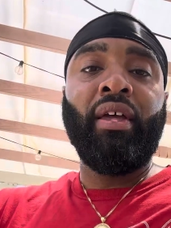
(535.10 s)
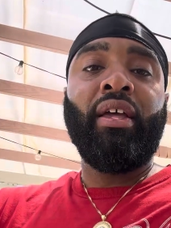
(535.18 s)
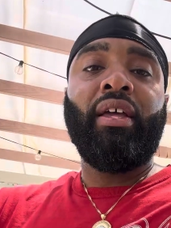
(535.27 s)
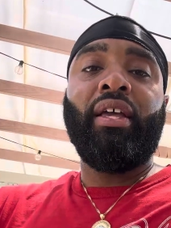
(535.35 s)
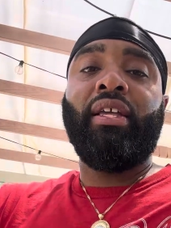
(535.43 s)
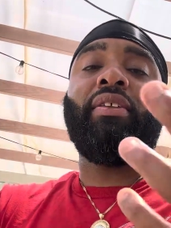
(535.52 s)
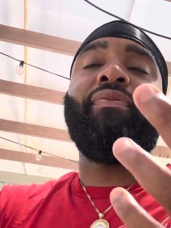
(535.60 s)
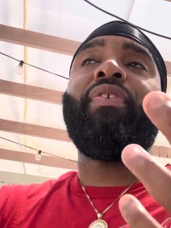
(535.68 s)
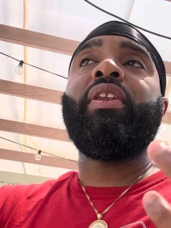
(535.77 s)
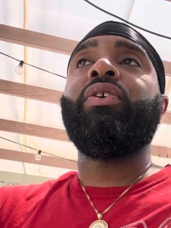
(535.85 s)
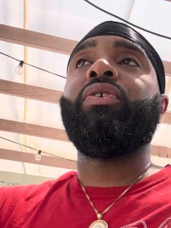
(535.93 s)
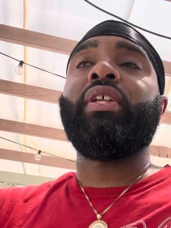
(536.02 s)
It's the
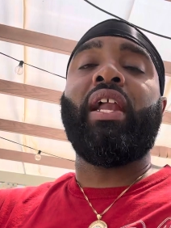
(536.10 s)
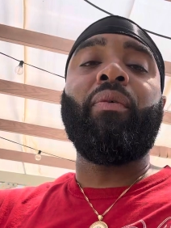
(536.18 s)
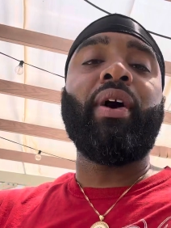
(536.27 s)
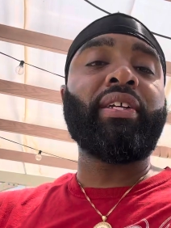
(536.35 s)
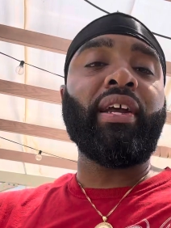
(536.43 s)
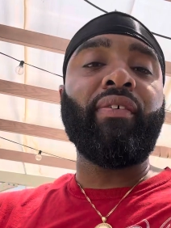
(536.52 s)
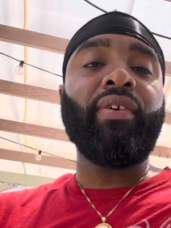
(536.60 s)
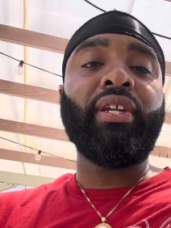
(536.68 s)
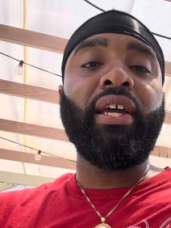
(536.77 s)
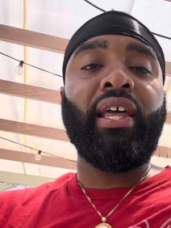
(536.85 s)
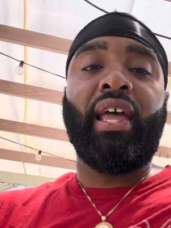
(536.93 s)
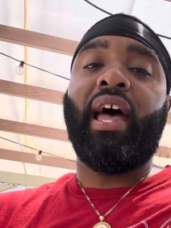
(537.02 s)
videos that I watch every
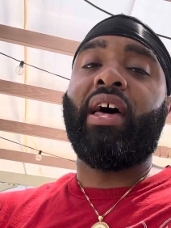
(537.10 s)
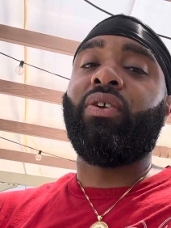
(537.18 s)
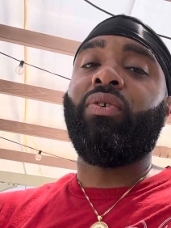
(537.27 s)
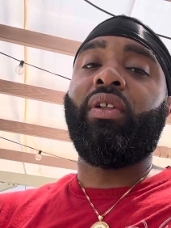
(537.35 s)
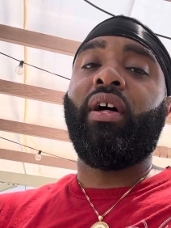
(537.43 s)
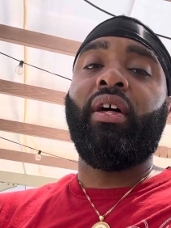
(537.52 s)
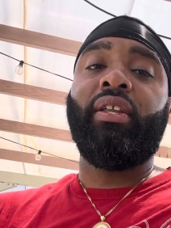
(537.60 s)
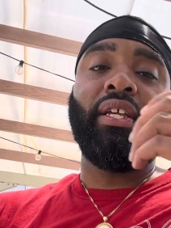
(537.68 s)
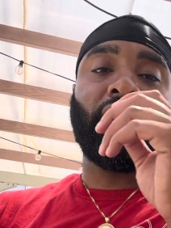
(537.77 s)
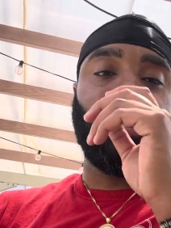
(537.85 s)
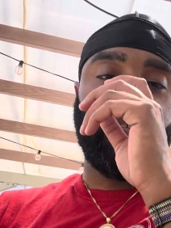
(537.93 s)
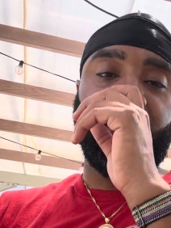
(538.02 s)
day that I don't
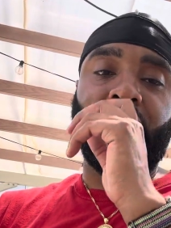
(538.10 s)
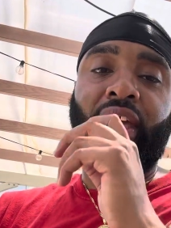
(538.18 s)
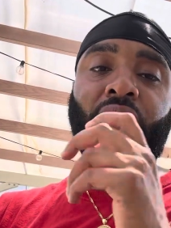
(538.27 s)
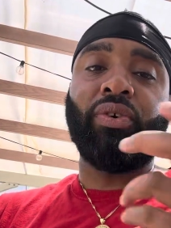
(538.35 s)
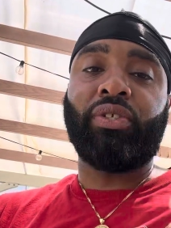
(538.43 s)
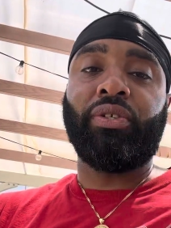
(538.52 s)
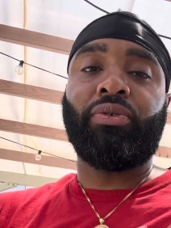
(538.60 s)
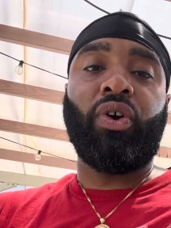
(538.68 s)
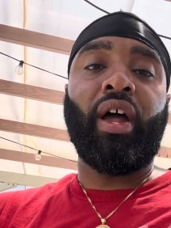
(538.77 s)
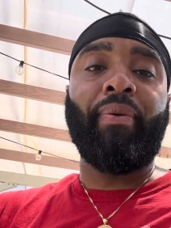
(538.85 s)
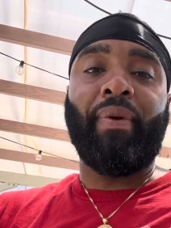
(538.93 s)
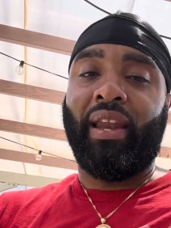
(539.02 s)
necessarily like or
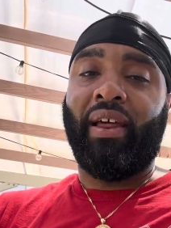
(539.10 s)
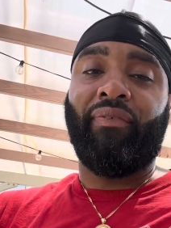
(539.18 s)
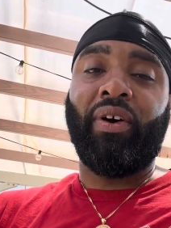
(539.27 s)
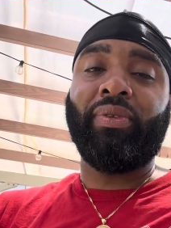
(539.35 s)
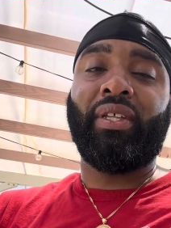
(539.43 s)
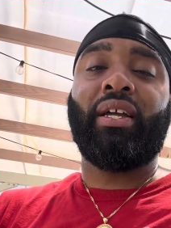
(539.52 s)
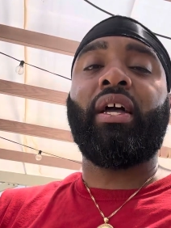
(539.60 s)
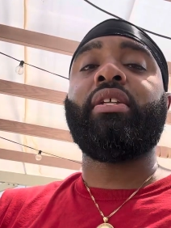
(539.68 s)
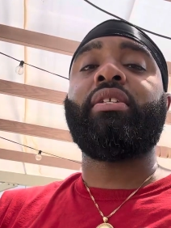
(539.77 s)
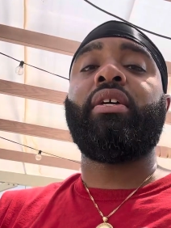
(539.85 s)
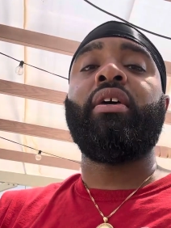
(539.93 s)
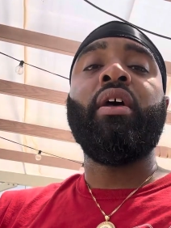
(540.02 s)
subscribe, and I fuck with the
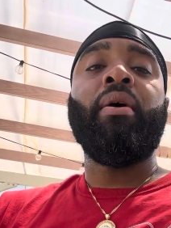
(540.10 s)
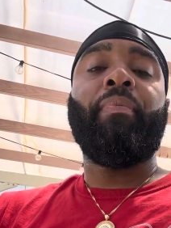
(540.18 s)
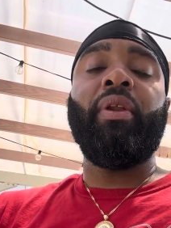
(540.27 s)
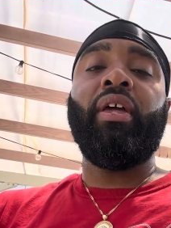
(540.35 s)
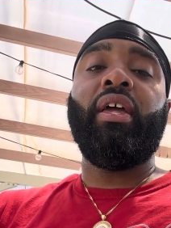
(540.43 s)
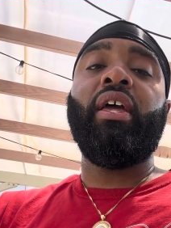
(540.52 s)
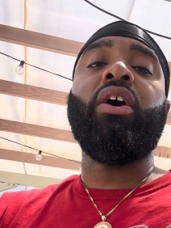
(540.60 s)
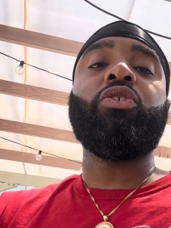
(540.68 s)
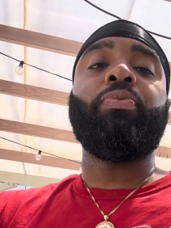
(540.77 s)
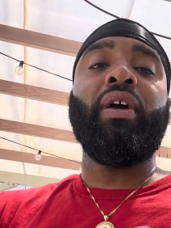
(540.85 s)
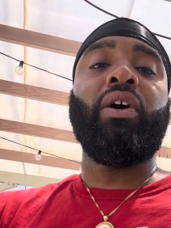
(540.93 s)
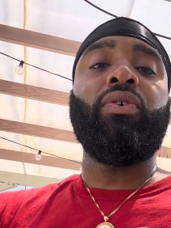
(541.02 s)
content, but it helps
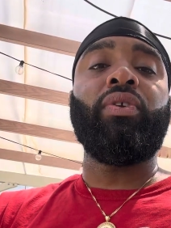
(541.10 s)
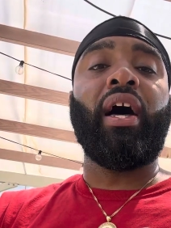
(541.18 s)
me out on the